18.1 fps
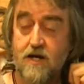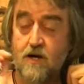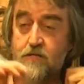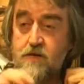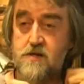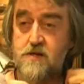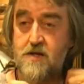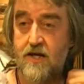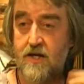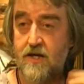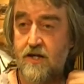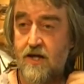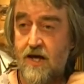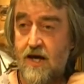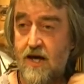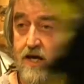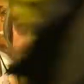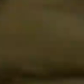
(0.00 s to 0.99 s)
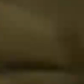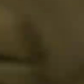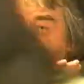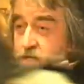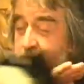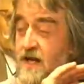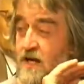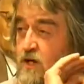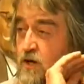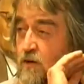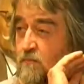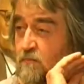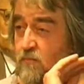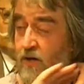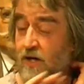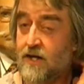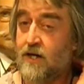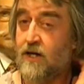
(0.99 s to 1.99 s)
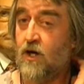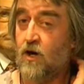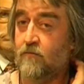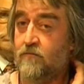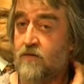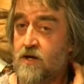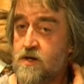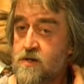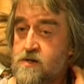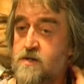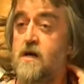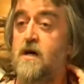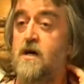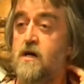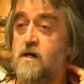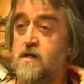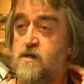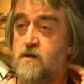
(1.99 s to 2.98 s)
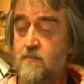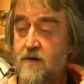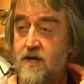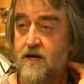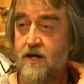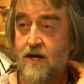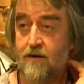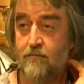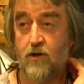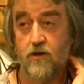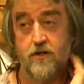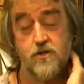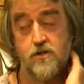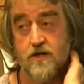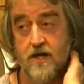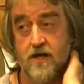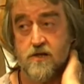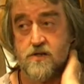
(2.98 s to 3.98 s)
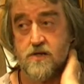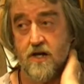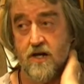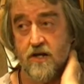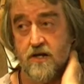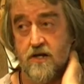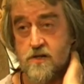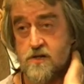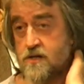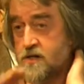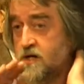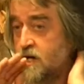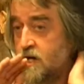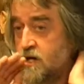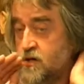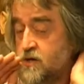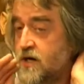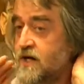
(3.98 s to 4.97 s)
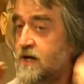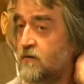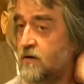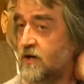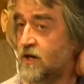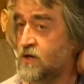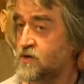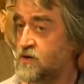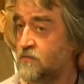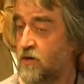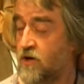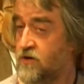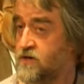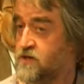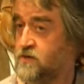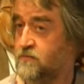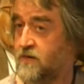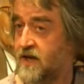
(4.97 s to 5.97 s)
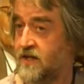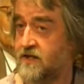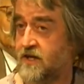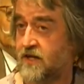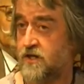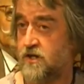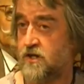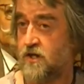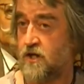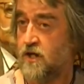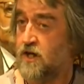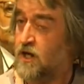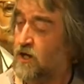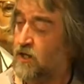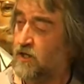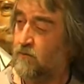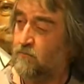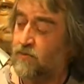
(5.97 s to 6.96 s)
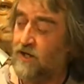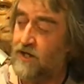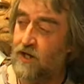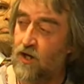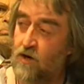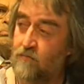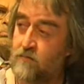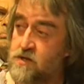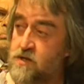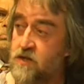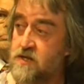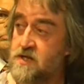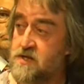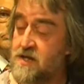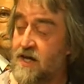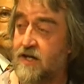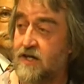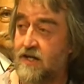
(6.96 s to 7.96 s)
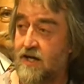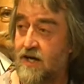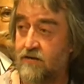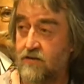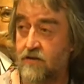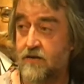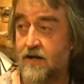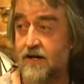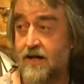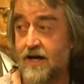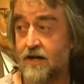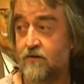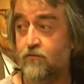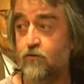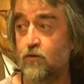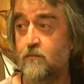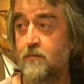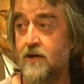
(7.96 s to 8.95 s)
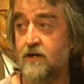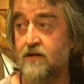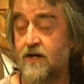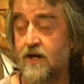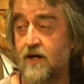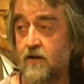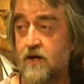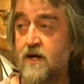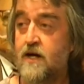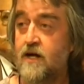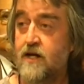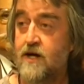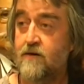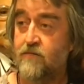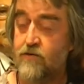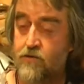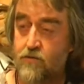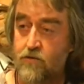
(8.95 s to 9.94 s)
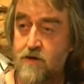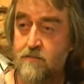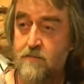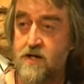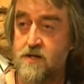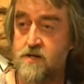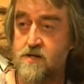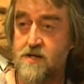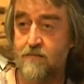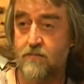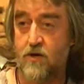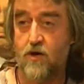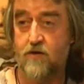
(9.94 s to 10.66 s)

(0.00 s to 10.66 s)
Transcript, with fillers: on the second day, it was then completely obvious to me, and I'm not a trained scientist, to anyone else who bothers to pay attention, completely obvious on the second day that they had had a full meltdown, yet for three months TEPCO